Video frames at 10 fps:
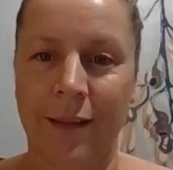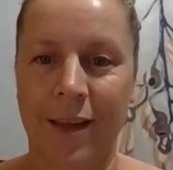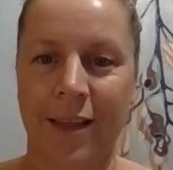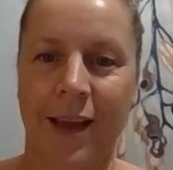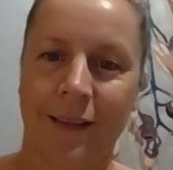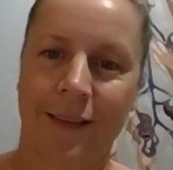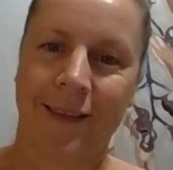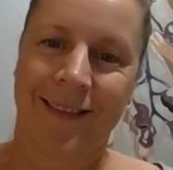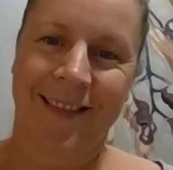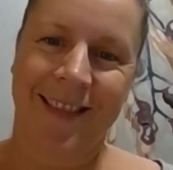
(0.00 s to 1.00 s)
So that's
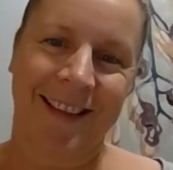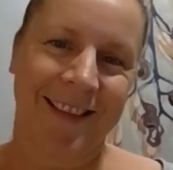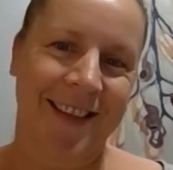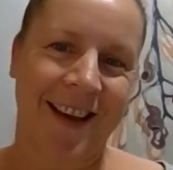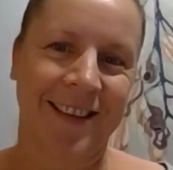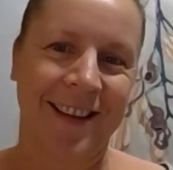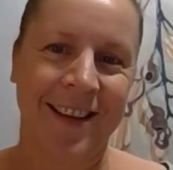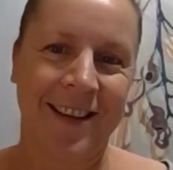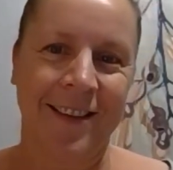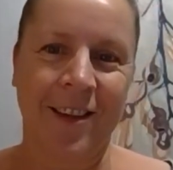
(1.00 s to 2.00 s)
that.
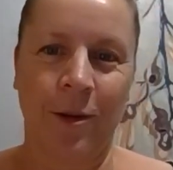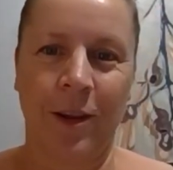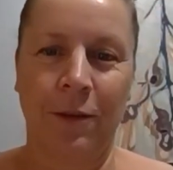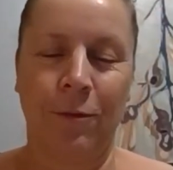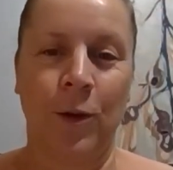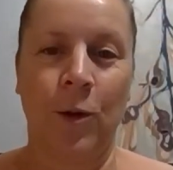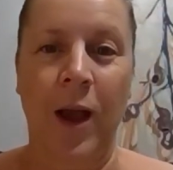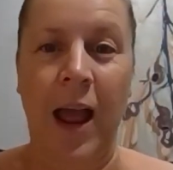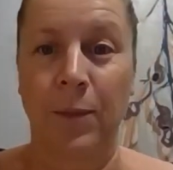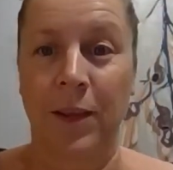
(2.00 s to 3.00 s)
So if you're
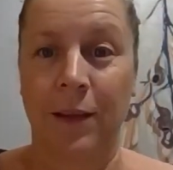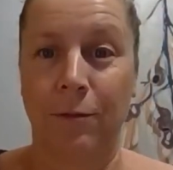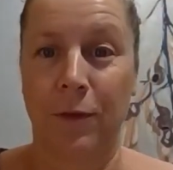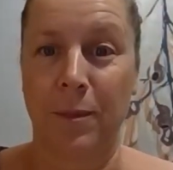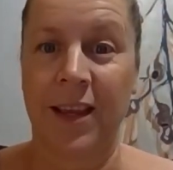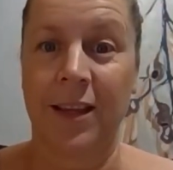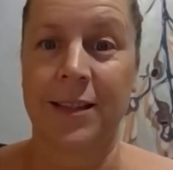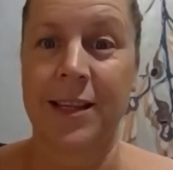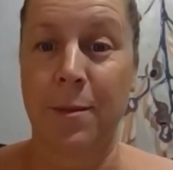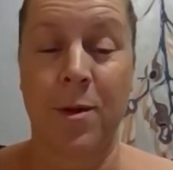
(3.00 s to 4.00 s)
happy for me,
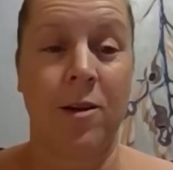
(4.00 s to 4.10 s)
Tim,